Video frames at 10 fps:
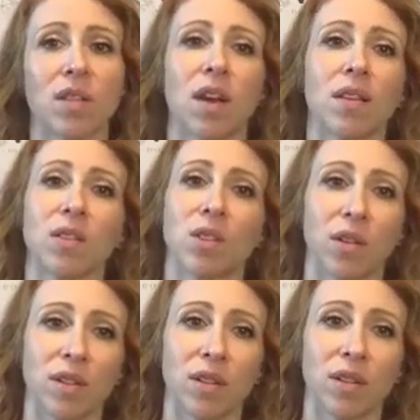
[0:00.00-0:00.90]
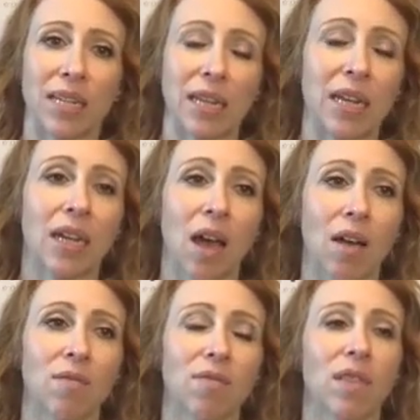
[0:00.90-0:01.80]
the uncertainty
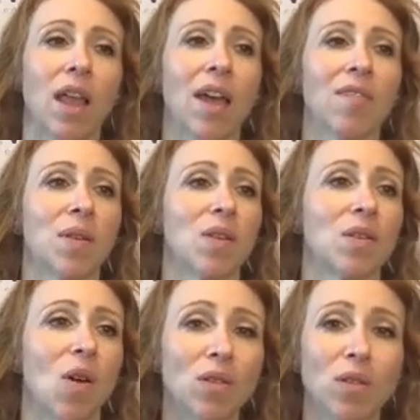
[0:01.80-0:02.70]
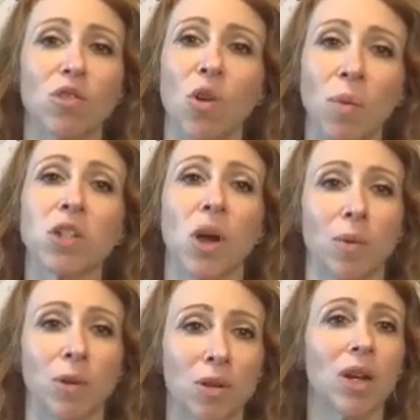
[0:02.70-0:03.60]
of life, but there's also so much
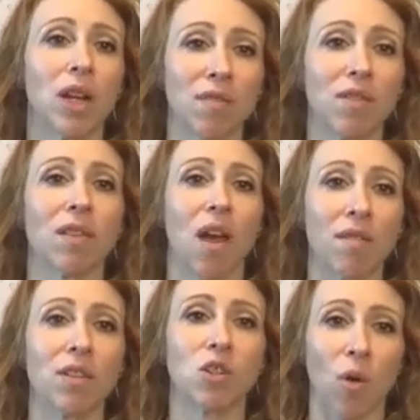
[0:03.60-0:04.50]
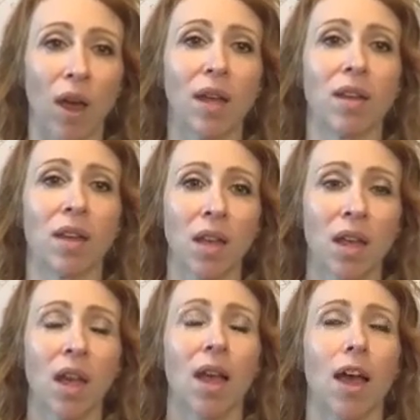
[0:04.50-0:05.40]
opportunity for love and joy.
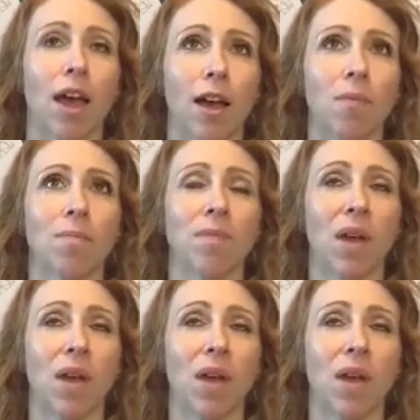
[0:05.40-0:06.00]
And